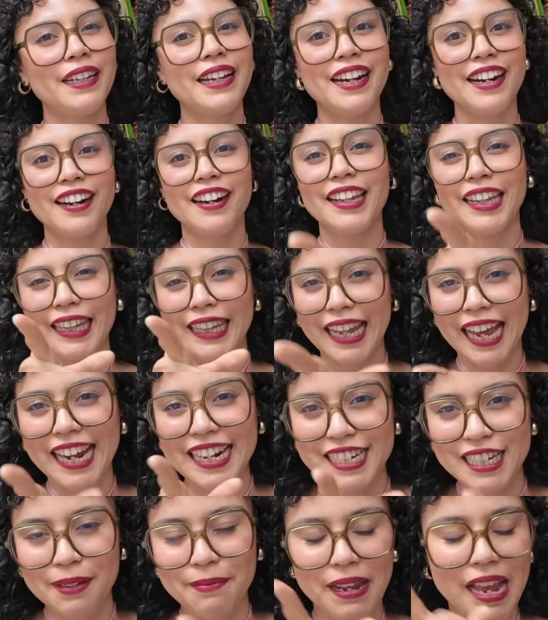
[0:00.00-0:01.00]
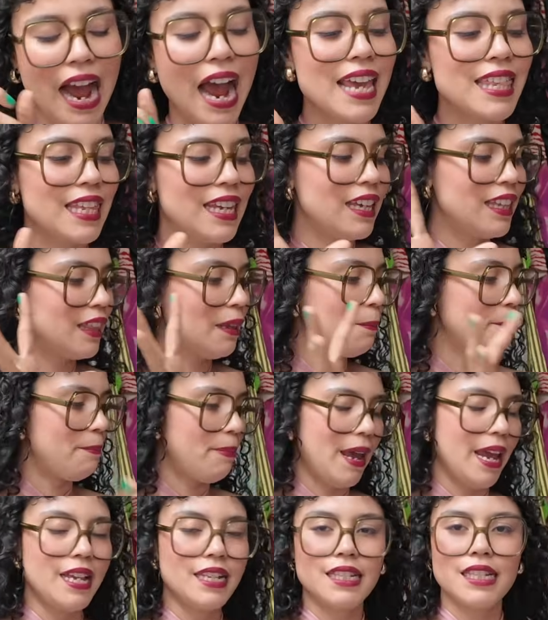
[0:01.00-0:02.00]
there lied to me. I think the
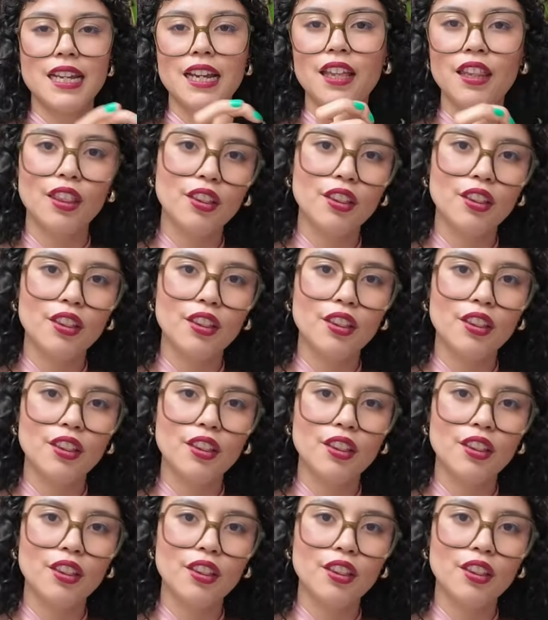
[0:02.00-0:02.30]
basic